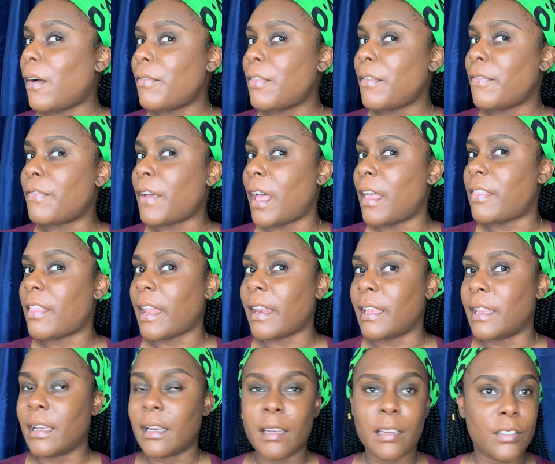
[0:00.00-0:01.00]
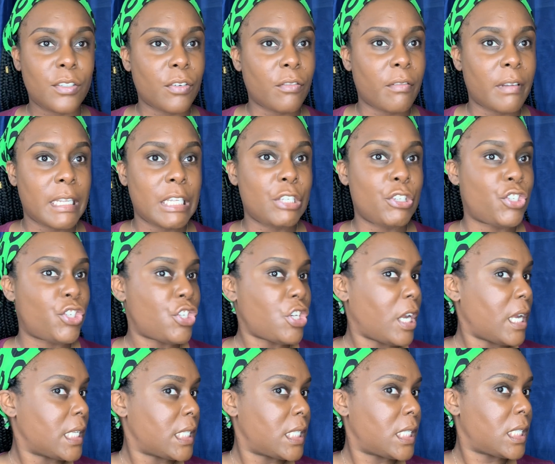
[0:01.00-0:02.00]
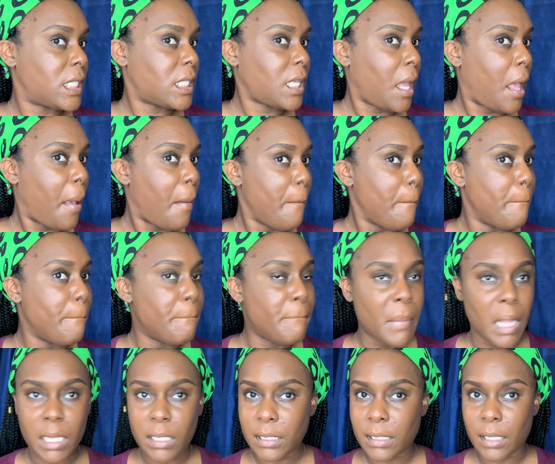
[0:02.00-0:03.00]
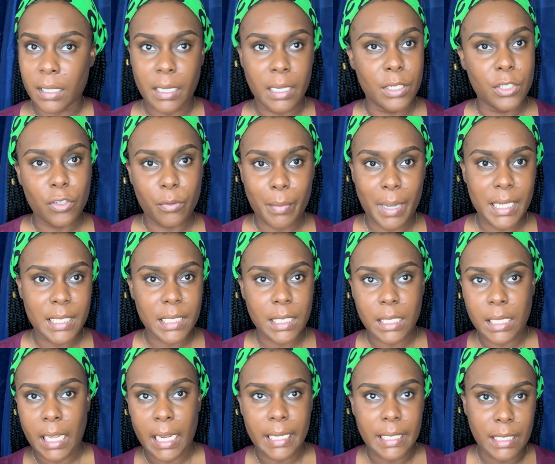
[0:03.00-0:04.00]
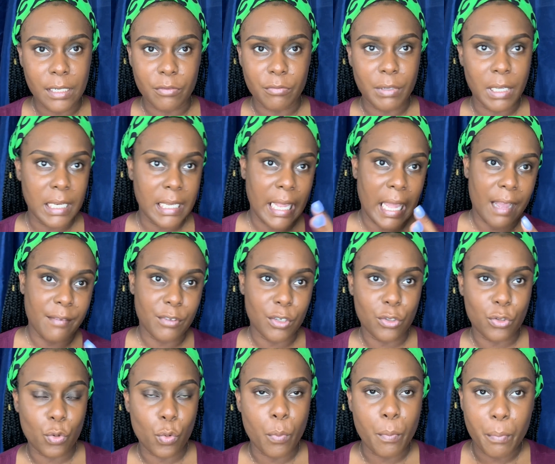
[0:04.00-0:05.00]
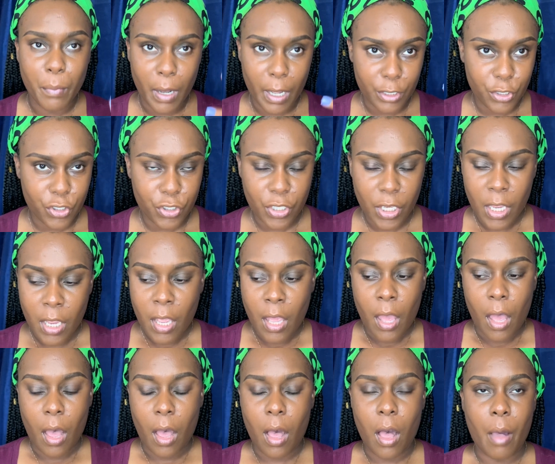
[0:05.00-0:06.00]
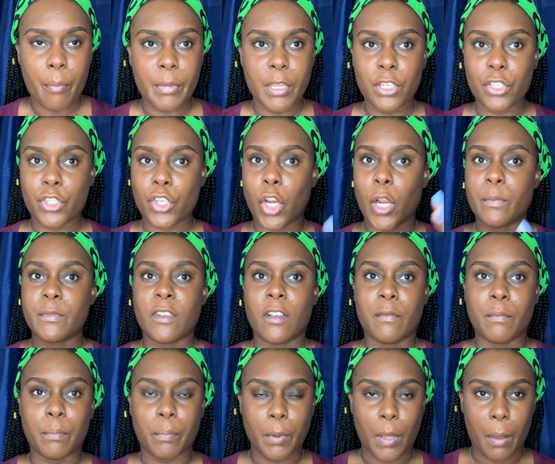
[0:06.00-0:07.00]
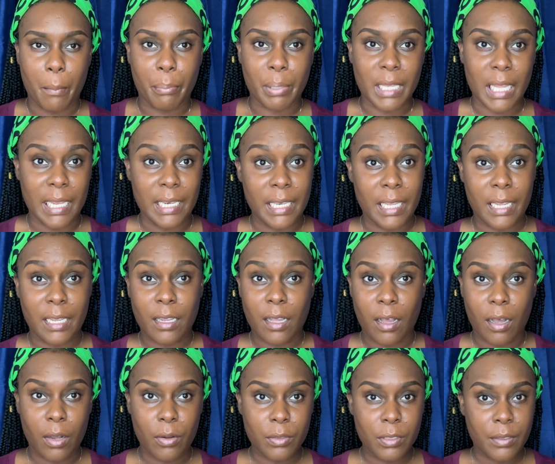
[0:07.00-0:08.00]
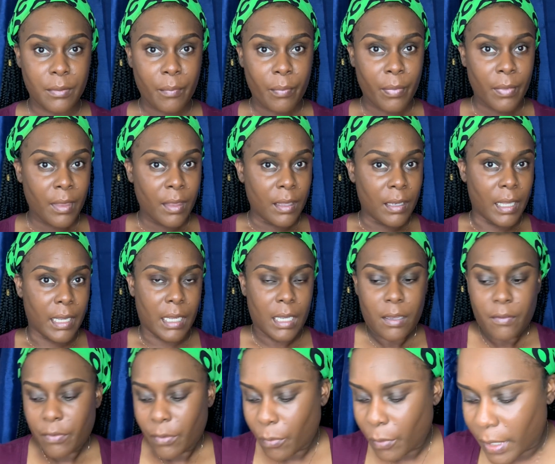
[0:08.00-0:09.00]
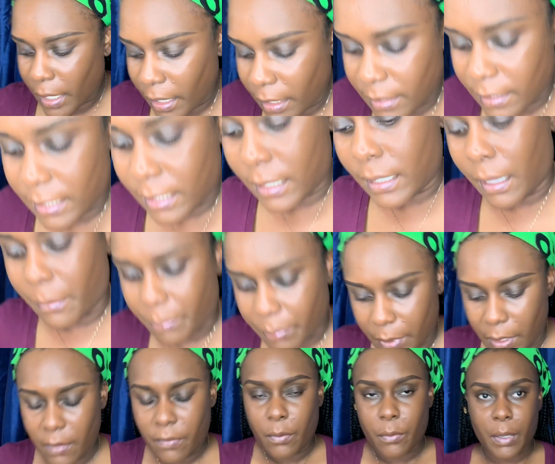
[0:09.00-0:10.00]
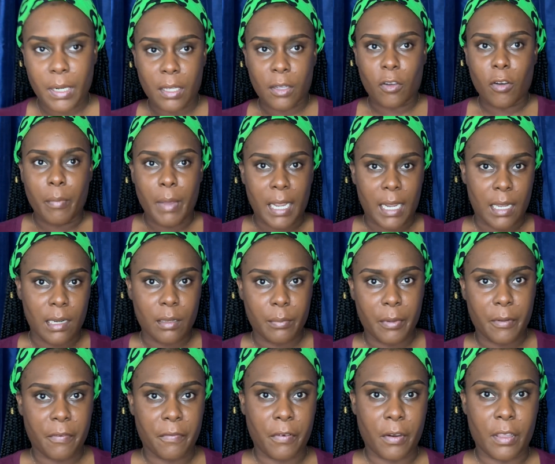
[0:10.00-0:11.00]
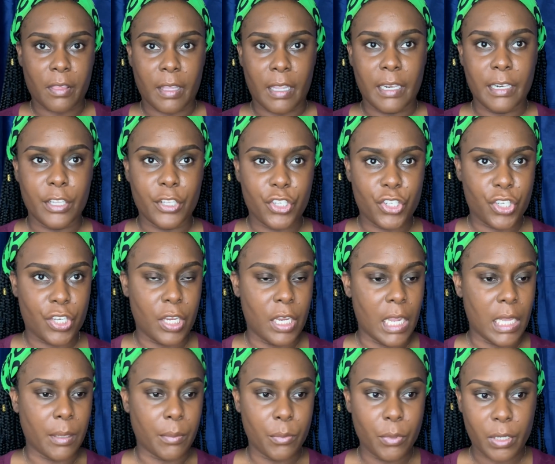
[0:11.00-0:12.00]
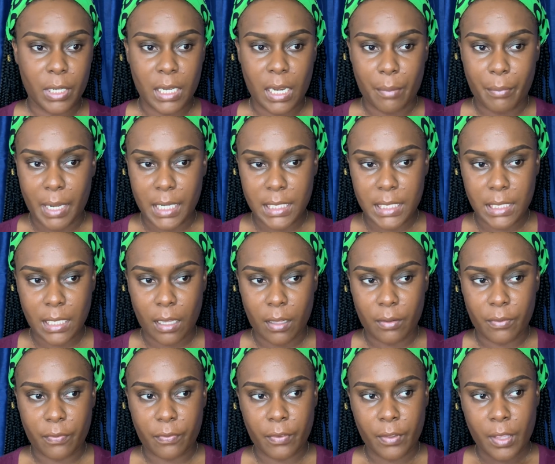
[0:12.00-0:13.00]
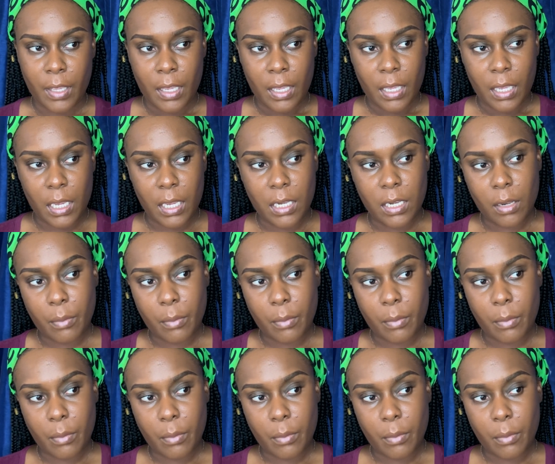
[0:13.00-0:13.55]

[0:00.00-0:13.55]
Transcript: the fact that it literally just melted into my skin like I didn't really have to do much um, in terms of uh, blending it out like even when I step, even when I go back a little further in the chair and I'm looking at myself in the